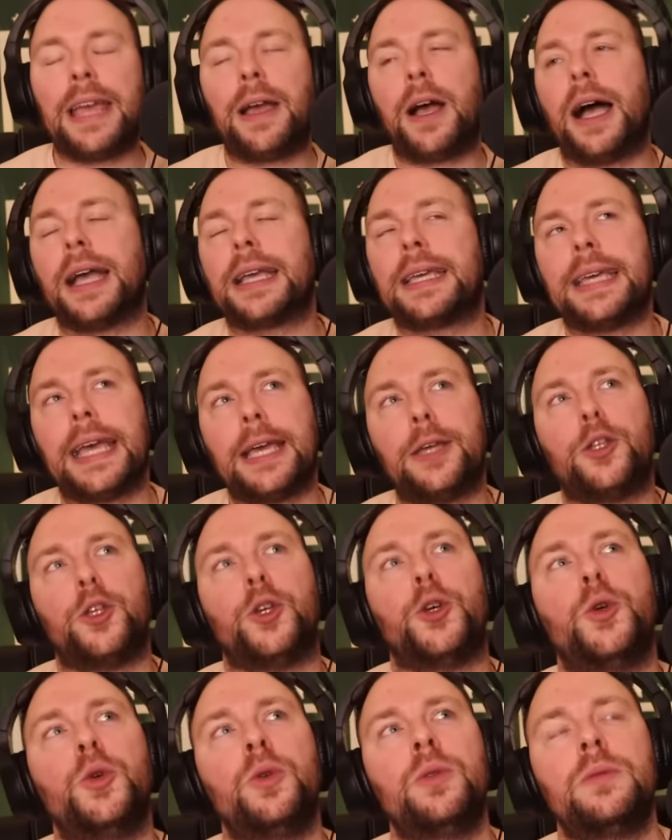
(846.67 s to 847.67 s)
I get
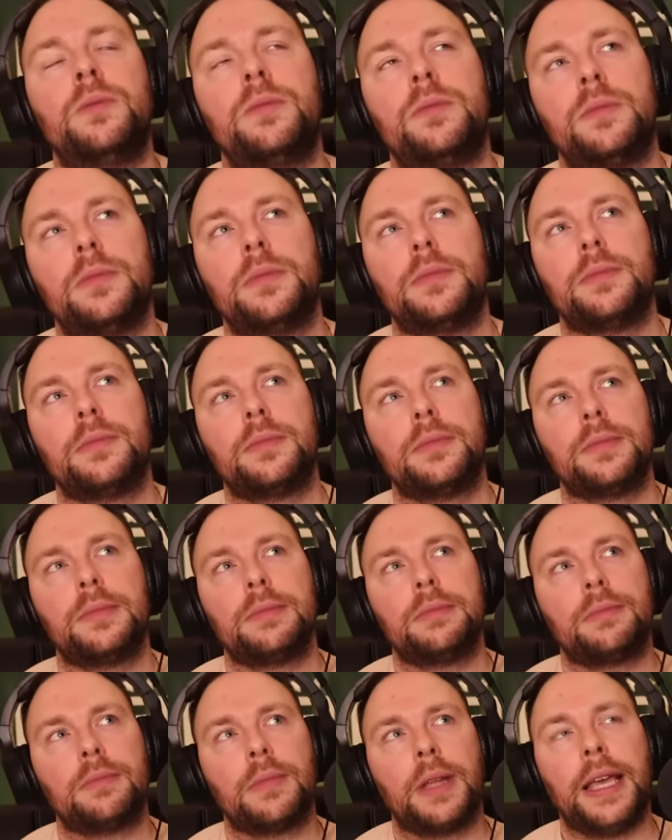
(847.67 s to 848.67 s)
you.
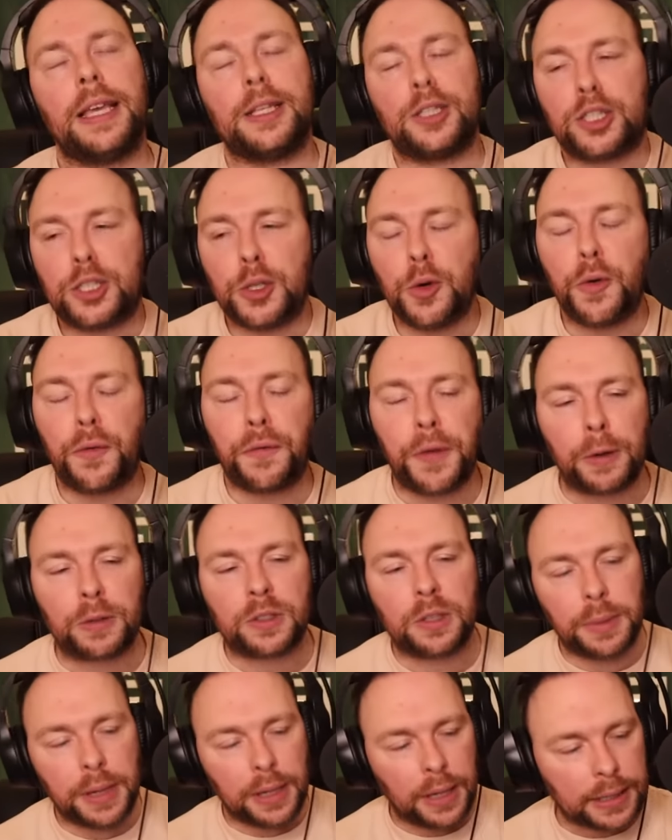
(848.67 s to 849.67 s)
It still felt
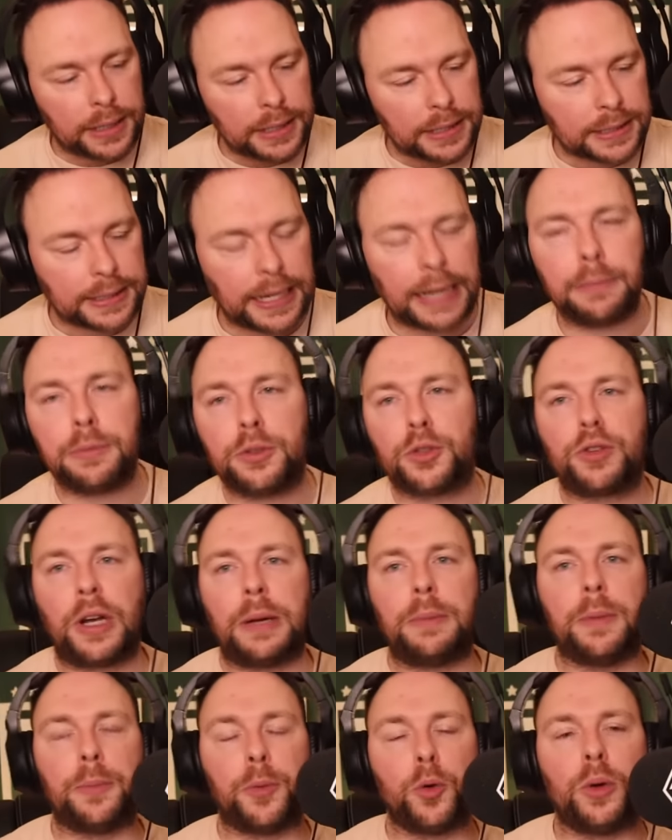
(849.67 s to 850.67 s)
to me like he
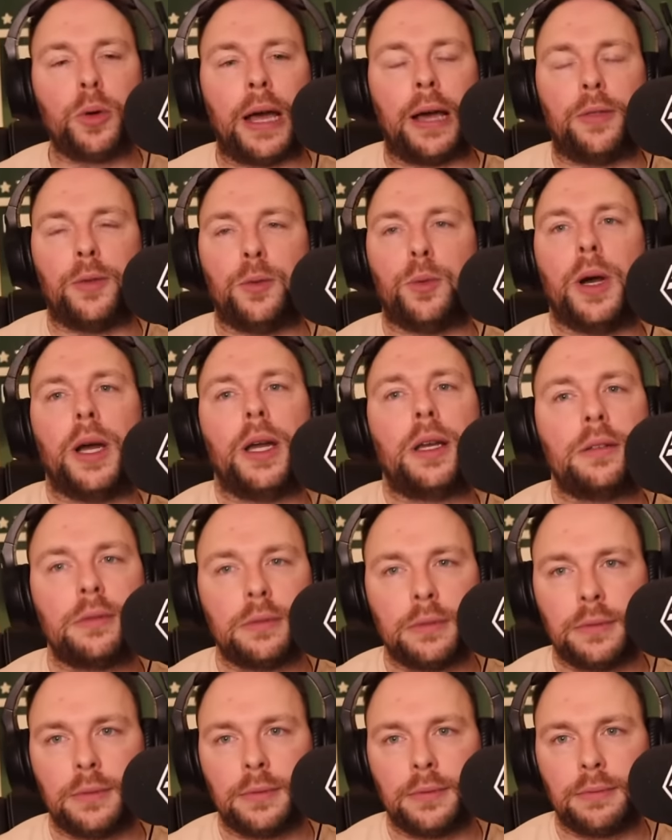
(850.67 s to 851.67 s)
scraped the ball out of the way.
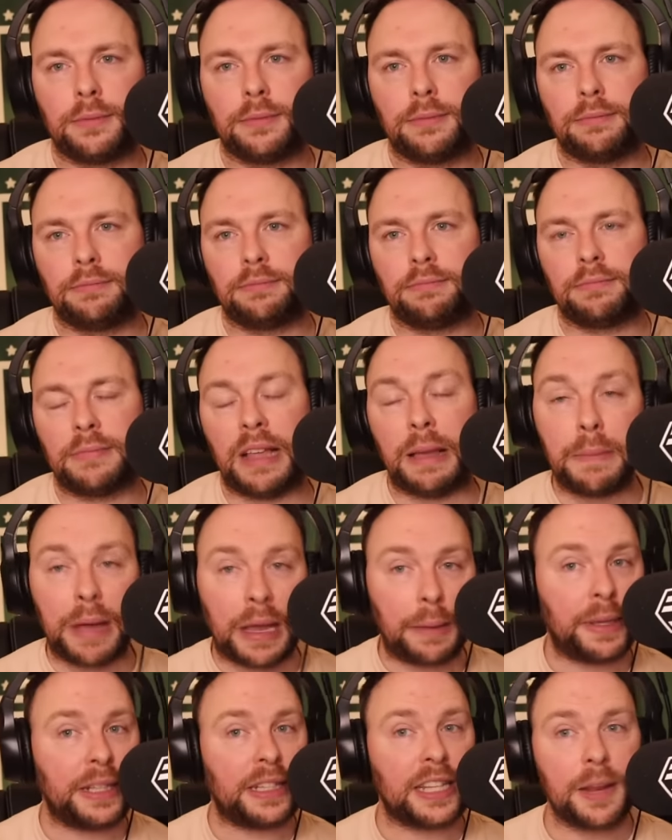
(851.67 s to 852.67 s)
And
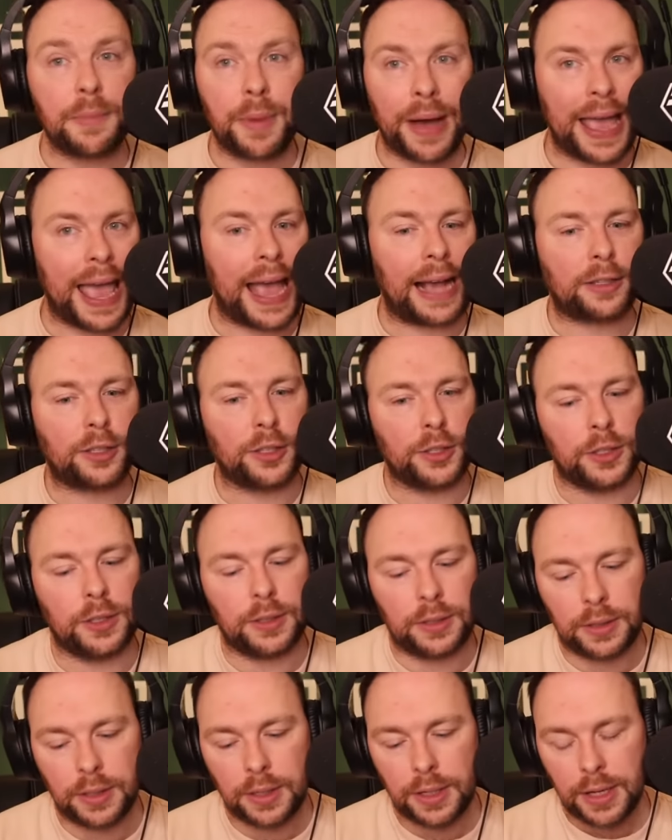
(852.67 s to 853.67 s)
maybe he did it by
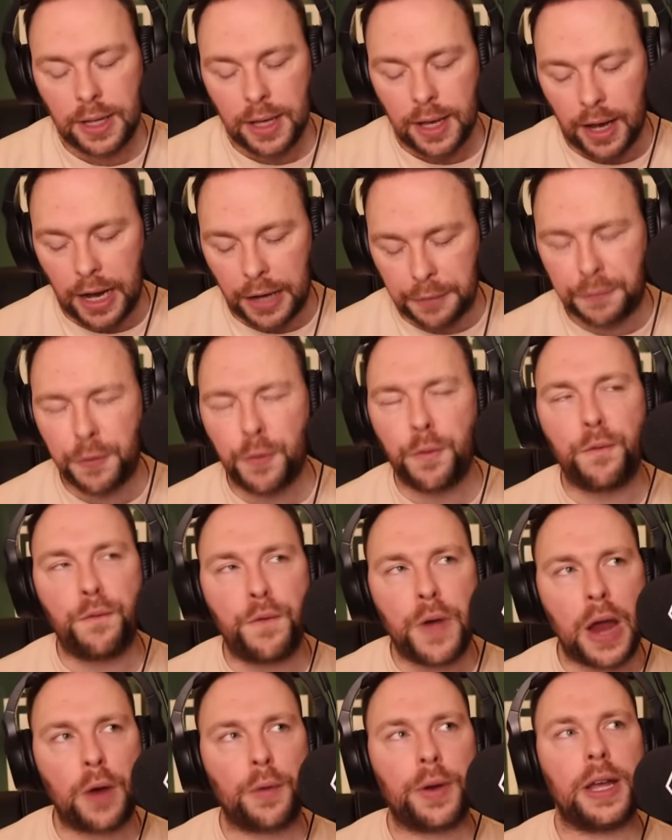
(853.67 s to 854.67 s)
accident. I feel
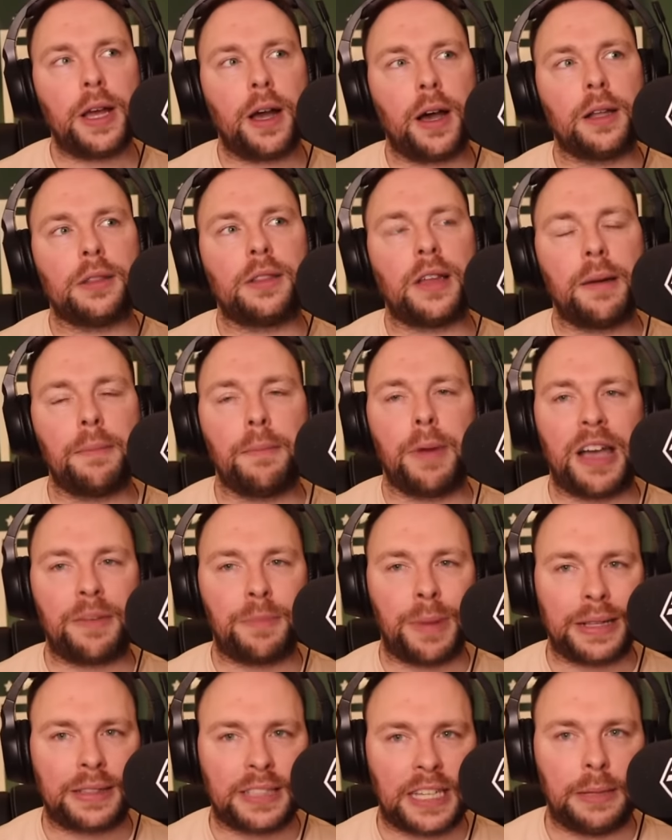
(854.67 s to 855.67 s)
very hard done by if
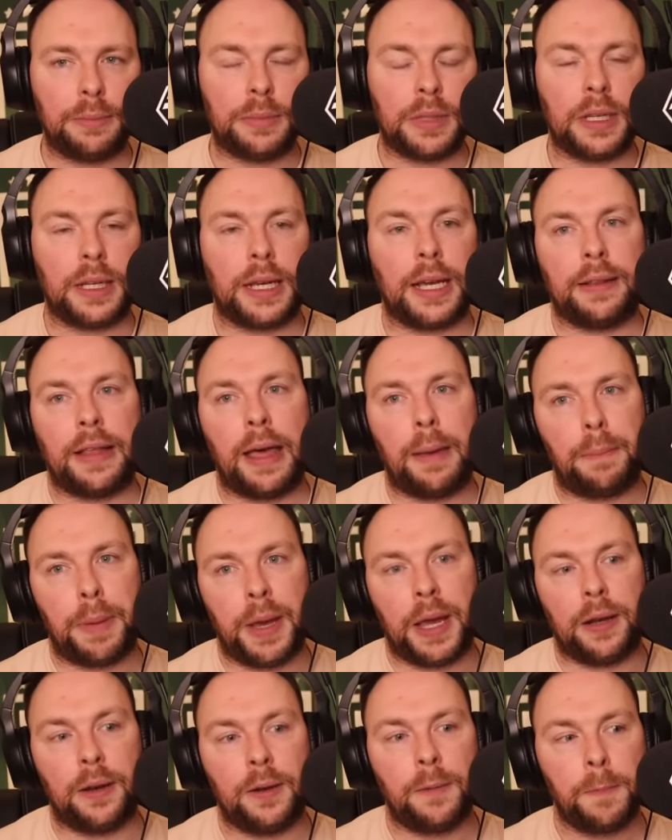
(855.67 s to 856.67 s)
my team didn't get that
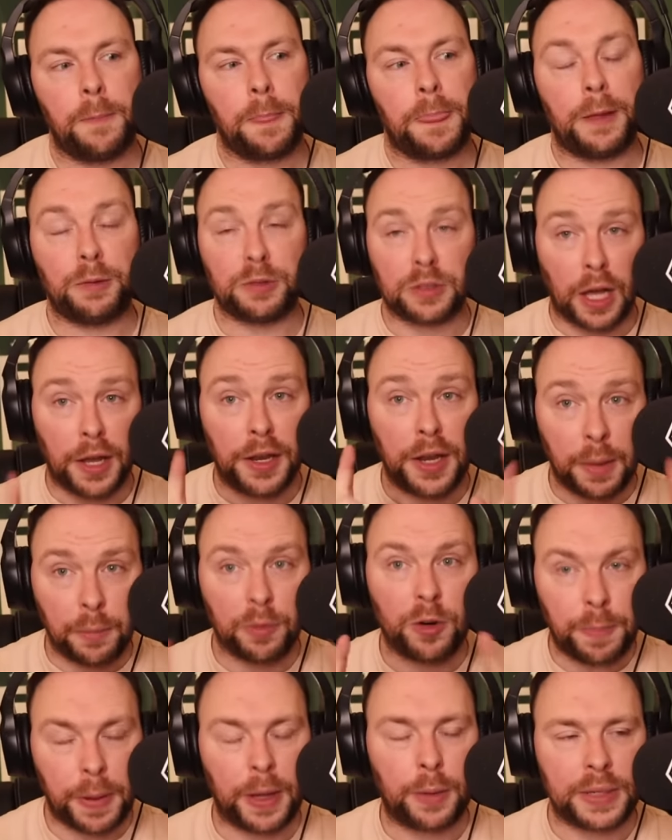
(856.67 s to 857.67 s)
pen. There was a
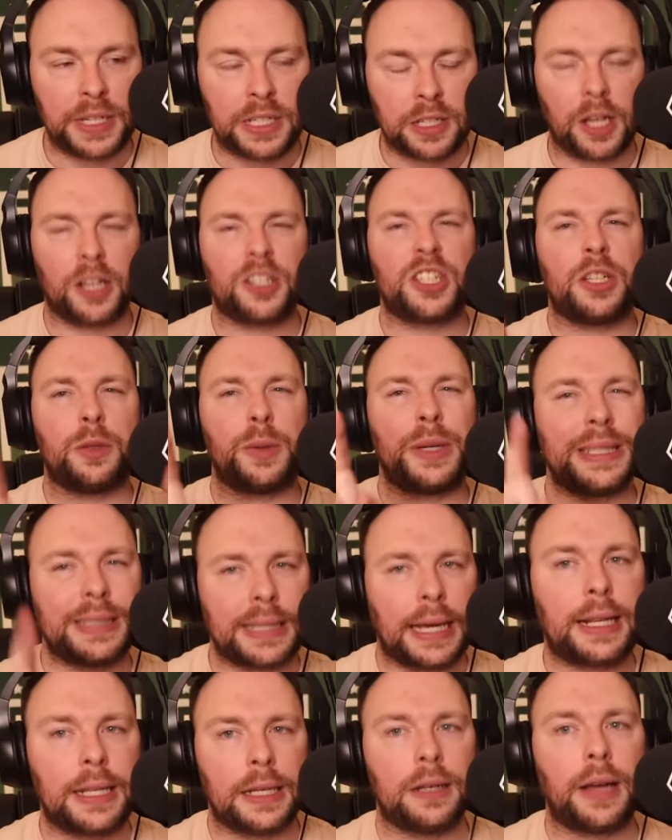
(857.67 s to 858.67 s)
number of penalties last year that were
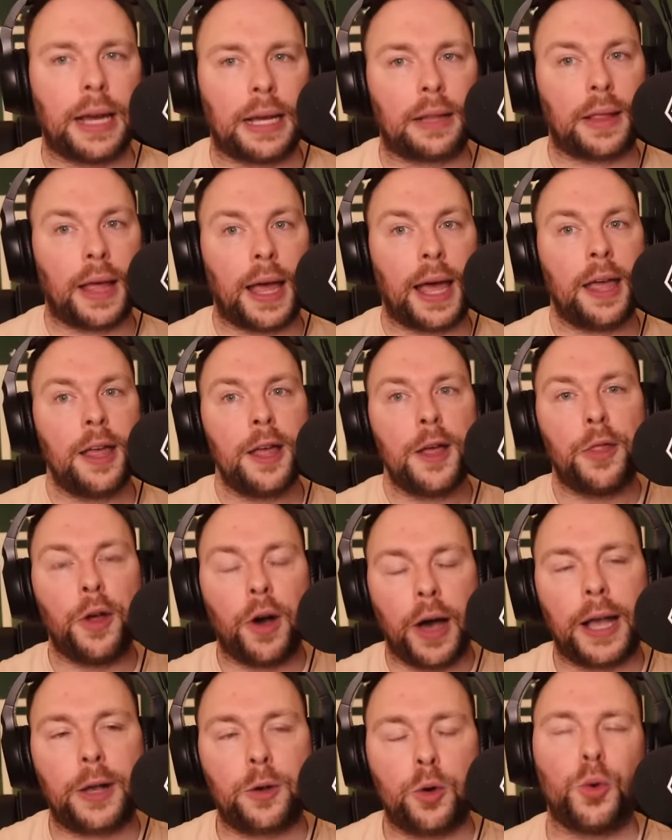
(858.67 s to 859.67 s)
exactly like that, that
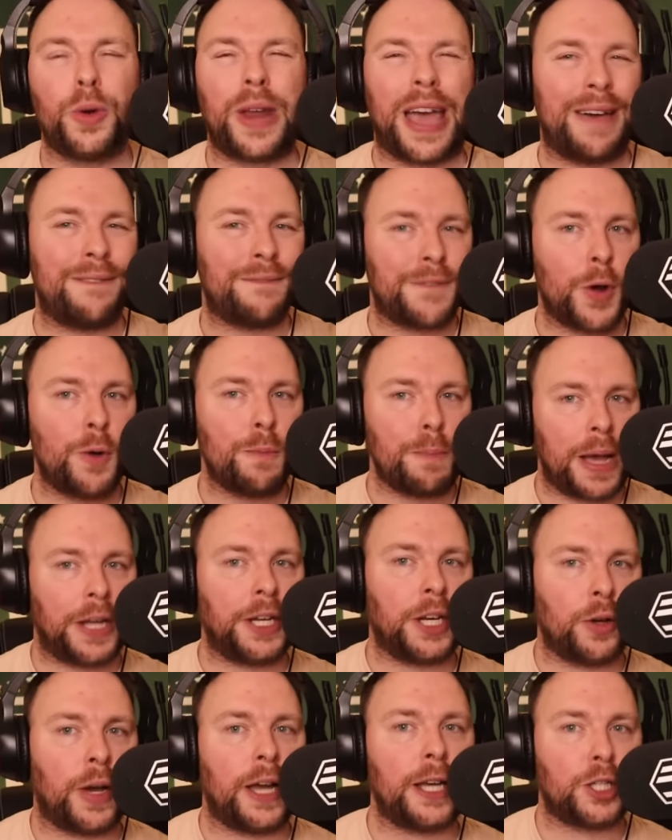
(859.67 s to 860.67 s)
I called out and felt Man
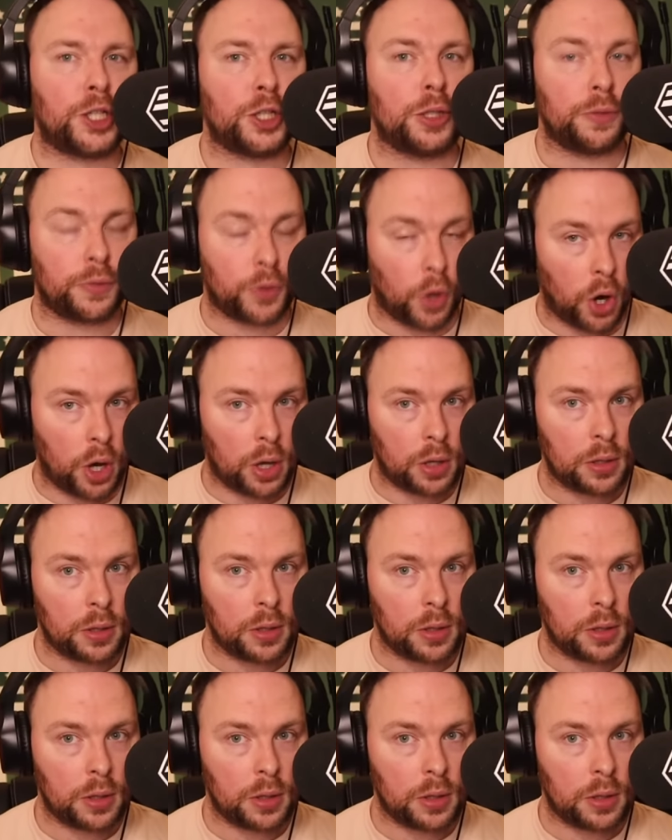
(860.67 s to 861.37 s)
United should have got.